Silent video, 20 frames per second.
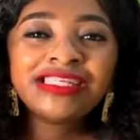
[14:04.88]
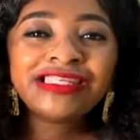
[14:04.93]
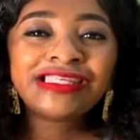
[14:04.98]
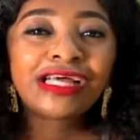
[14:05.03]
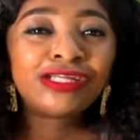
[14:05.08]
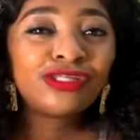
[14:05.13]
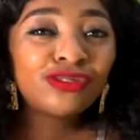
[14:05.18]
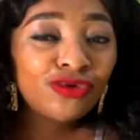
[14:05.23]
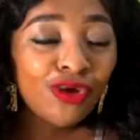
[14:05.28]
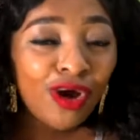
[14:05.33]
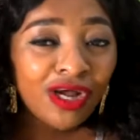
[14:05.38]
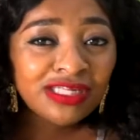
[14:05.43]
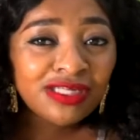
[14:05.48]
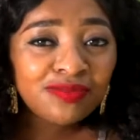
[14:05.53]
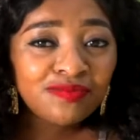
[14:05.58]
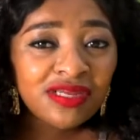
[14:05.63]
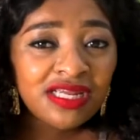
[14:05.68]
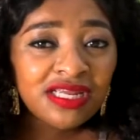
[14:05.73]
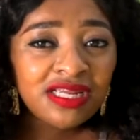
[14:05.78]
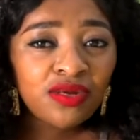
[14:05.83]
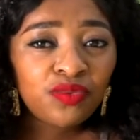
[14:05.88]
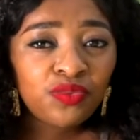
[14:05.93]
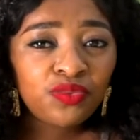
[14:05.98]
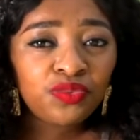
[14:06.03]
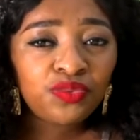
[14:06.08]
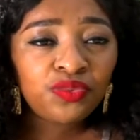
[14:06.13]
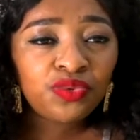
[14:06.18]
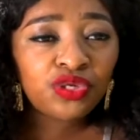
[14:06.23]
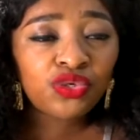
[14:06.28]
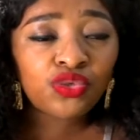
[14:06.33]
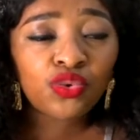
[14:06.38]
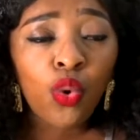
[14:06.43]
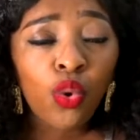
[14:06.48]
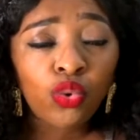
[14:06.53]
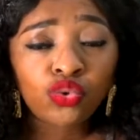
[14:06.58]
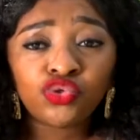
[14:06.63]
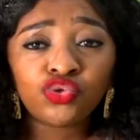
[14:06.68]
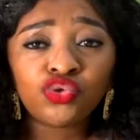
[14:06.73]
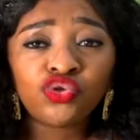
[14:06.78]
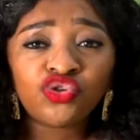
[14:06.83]
does not mean we
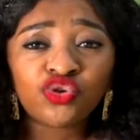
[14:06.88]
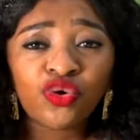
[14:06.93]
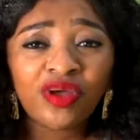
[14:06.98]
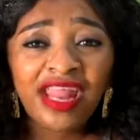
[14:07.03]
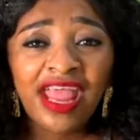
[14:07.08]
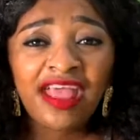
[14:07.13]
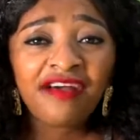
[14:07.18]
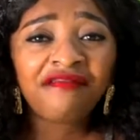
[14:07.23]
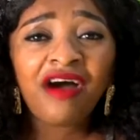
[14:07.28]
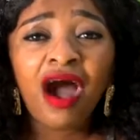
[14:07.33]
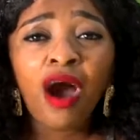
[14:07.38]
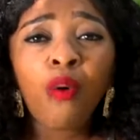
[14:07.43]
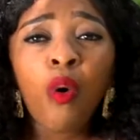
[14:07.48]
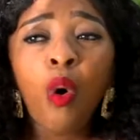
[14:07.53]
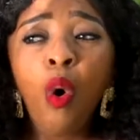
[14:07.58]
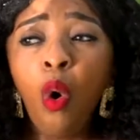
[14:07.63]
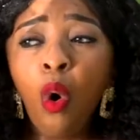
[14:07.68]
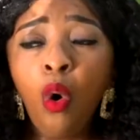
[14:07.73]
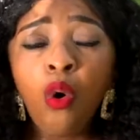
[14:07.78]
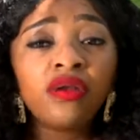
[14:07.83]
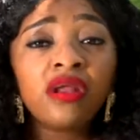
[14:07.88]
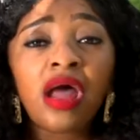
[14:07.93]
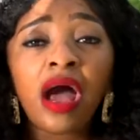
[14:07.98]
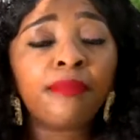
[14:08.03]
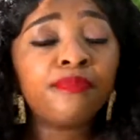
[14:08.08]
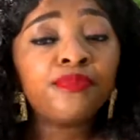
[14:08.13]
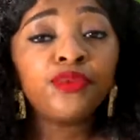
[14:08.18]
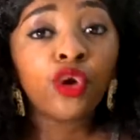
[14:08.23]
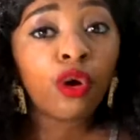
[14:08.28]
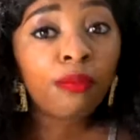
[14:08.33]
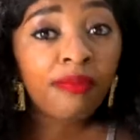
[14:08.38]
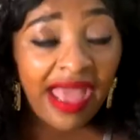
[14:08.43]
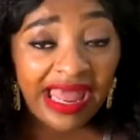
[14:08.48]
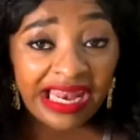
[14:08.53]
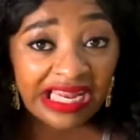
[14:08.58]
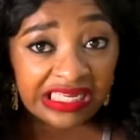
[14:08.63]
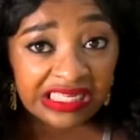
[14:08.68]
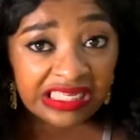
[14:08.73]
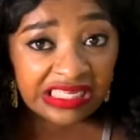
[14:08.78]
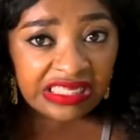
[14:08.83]
also don't have our own
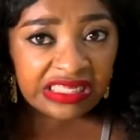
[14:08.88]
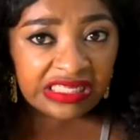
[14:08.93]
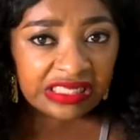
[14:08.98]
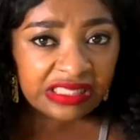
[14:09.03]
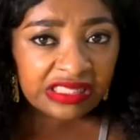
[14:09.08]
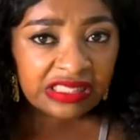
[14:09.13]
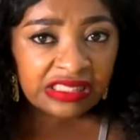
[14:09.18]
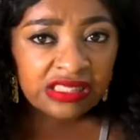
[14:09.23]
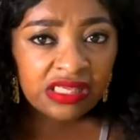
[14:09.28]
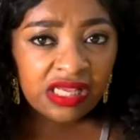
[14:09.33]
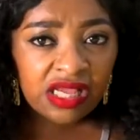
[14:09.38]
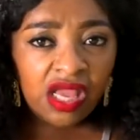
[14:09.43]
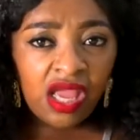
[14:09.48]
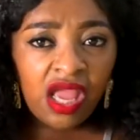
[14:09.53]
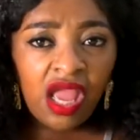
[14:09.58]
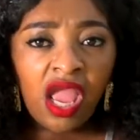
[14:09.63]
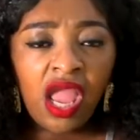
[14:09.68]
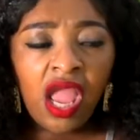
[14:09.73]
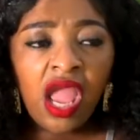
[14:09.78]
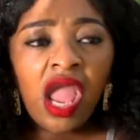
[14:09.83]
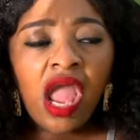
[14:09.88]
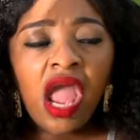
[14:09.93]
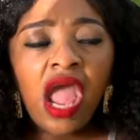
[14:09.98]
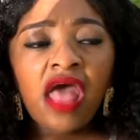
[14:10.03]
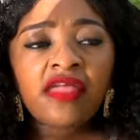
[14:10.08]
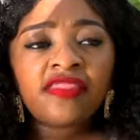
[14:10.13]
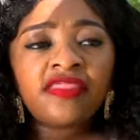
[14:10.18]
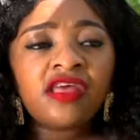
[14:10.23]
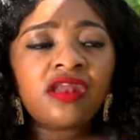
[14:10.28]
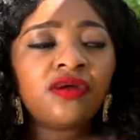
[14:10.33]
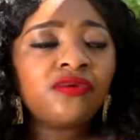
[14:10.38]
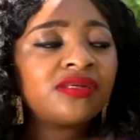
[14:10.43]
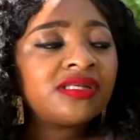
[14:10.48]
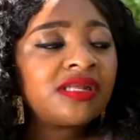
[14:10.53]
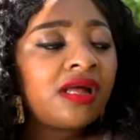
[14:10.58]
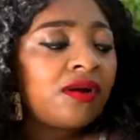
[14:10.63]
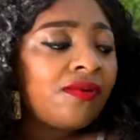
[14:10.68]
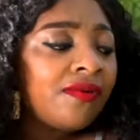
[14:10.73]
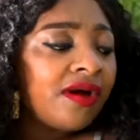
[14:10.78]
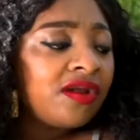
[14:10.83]
abnormalities. And then I was
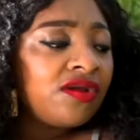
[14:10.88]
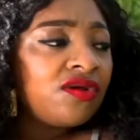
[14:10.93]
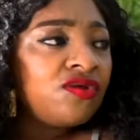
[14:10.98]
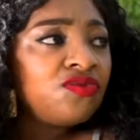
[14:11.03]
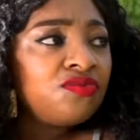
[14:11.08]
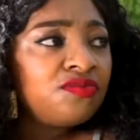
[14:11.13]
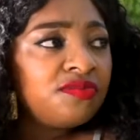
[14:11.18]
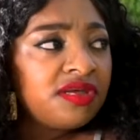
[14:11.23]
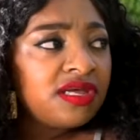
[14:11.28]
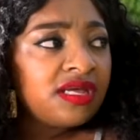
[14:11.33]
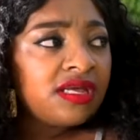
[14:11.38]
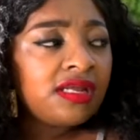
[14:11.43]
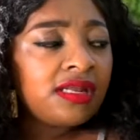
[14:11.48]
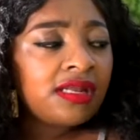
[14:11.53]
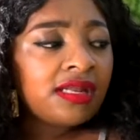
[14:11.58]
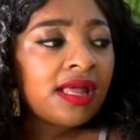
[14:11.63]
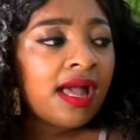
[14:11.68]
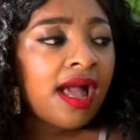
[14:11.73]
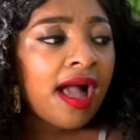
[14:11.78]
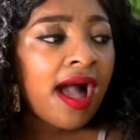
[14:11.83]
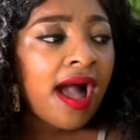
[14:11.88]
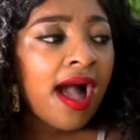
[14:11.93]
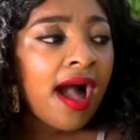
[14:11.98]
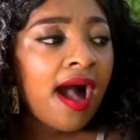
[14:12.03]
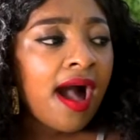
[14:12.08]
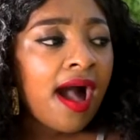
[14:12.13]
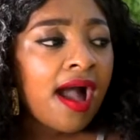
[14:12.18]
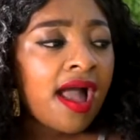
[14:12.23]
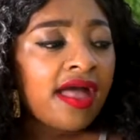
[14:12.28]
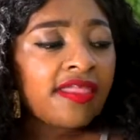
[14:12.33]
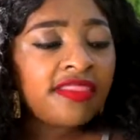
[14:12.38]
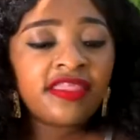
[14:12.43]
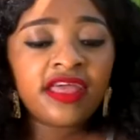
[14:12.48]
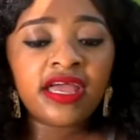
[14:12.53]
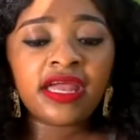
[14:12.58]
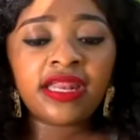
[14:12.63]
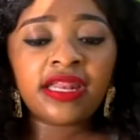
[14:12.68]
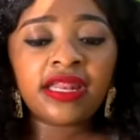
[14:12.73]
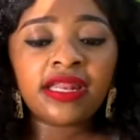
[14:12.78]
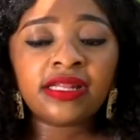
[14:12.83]
like, what do you mean? And
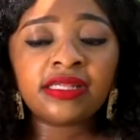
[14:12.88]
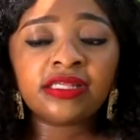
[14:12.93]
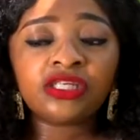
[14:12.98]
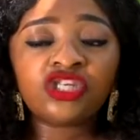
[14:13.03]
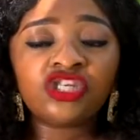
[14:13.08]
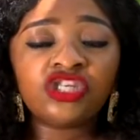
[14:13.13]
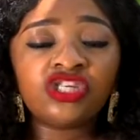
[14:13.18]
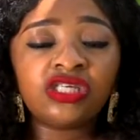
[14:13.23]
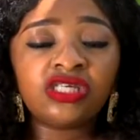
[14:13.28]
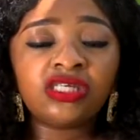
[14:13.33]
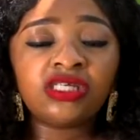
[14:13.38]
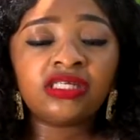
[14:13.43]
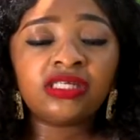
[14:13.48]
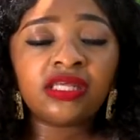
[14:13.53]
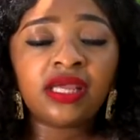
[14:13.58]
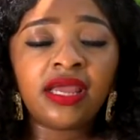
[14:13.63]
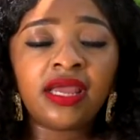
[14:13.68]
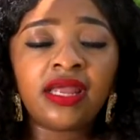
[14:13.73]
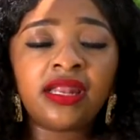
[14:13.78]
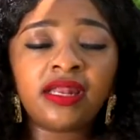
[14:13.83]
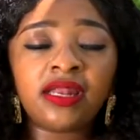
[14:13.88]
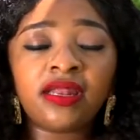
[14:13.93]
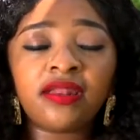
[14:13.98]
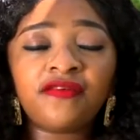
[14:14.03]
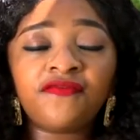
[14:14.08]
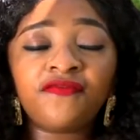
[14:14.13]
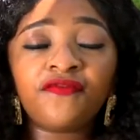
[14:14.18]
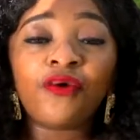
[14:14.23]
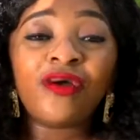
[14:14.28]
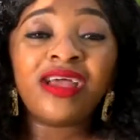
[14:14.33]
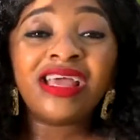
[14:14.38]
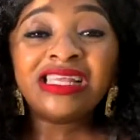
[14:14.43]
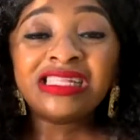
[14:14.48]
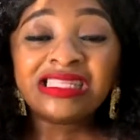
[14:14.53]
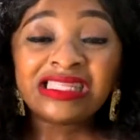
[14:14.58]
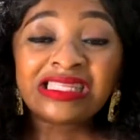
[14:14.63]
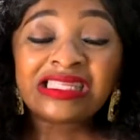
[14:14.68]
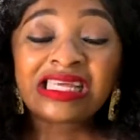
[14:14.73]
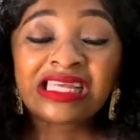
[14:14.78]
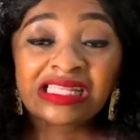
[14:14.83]
then she said, for
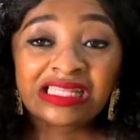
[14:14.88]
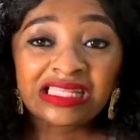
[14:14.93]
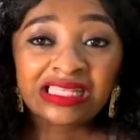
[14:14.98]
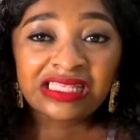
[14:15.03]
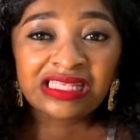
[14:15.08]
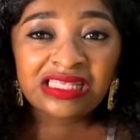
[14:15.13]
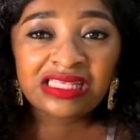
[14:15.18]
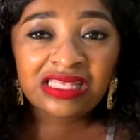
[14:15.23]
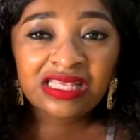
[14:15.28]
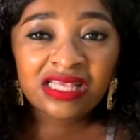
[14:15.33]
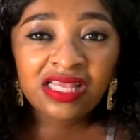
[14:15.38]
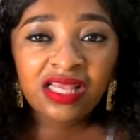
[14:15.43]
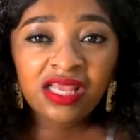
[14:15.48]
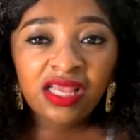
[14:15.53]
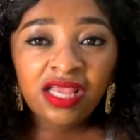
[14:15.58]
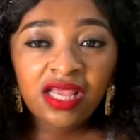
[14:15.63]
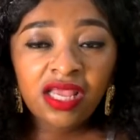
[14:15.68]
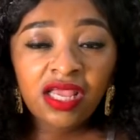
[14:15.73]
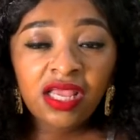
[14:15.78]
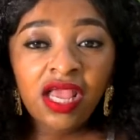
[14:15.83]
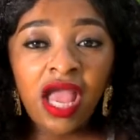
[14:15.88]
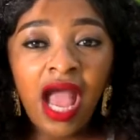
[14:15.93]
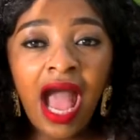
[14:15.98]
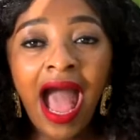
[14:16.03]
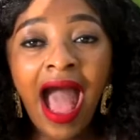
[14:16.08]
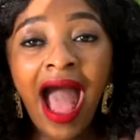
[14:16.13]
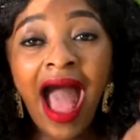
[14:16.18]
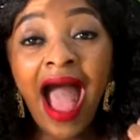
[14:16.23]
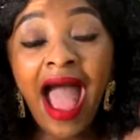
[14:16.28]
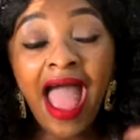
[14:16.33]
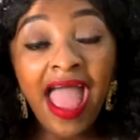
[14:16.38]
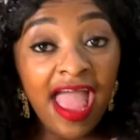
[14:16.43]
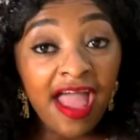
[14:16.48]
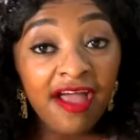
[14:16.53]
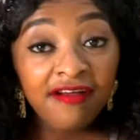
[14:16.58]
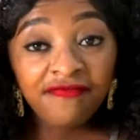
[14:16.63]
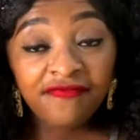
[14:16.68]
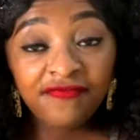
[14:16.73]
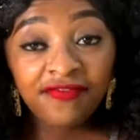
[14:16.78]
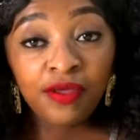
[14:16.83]
instance, I
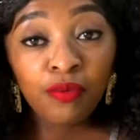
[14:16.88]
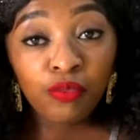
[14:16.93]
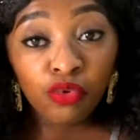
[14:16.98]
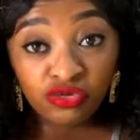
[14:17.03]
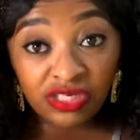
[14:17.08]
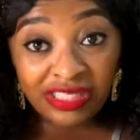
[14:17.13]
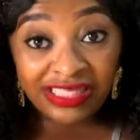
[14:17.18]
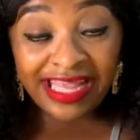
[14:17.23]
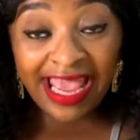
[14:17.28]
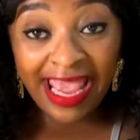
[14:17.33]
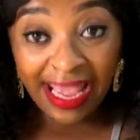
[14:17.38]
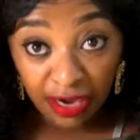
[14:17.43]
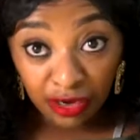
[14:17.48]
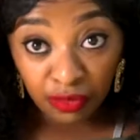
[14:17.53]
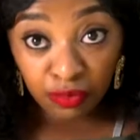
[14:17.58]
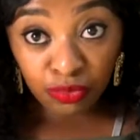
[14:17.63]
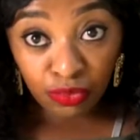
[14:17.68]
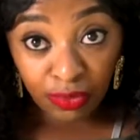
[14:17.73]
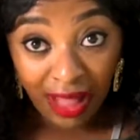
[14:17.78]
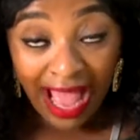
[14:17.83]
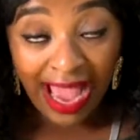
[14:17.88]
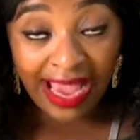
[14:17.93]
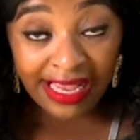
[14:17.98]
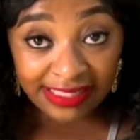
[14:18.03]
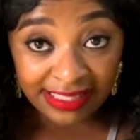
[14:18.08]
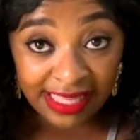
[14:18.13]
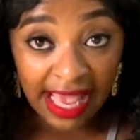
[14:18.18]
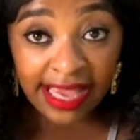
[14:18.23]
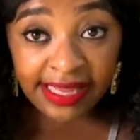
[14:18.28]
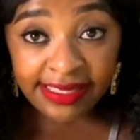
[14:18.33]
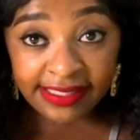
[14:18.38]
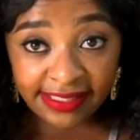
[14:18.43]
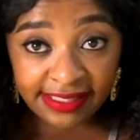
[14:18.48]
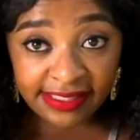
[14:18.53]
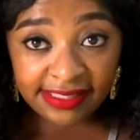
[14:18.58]
have the most terrible eyesight.